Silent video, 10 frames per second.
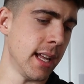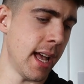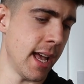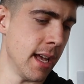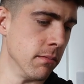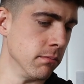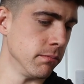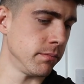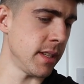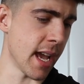
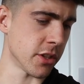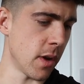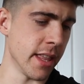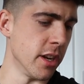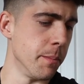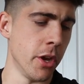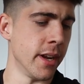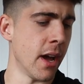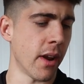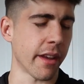So I ended up
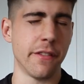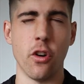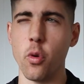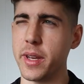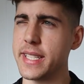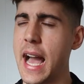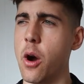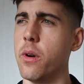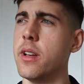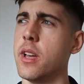burning out like 4 weeks
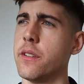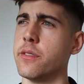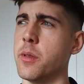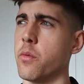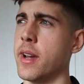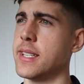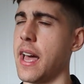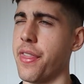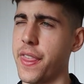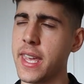out from the race.
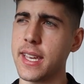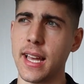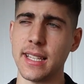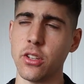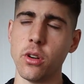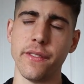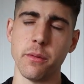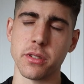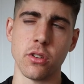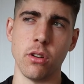I think, I don't know if
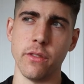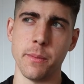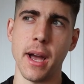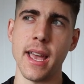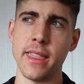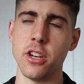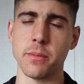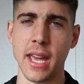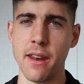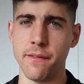it was COVID, but I ended
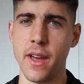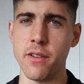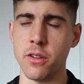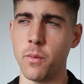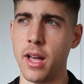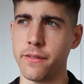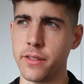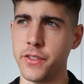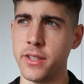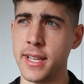up getting very unwell for
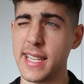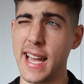a few days.